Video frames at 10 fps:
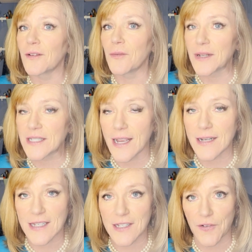West Side
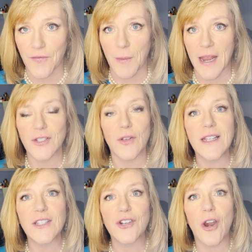is easier for me. So
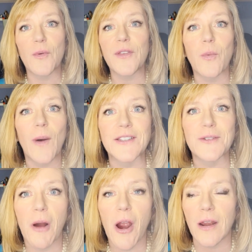let's start with
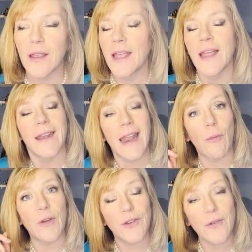West Park. Now,
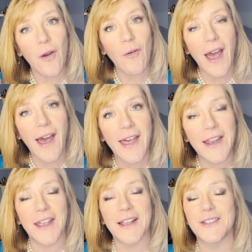when you go
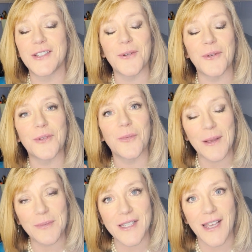on to the
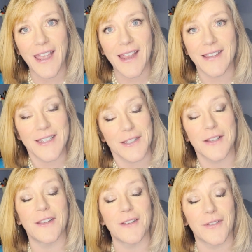website, this is
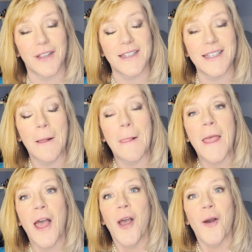Cleveland,
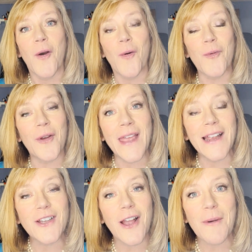when
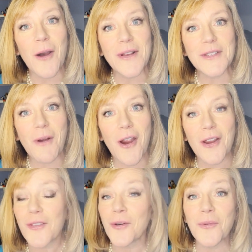they talk about West
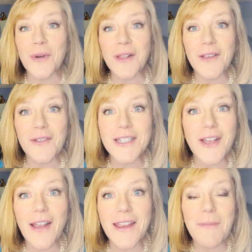Park, they're really only
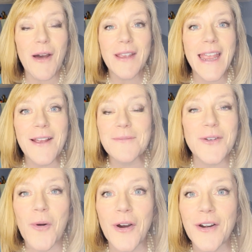talking about Cam's
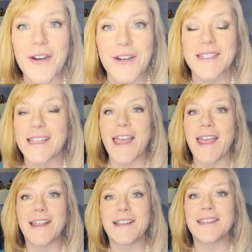Corners.
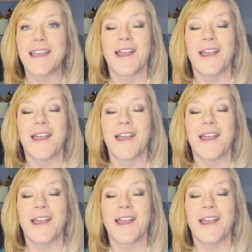And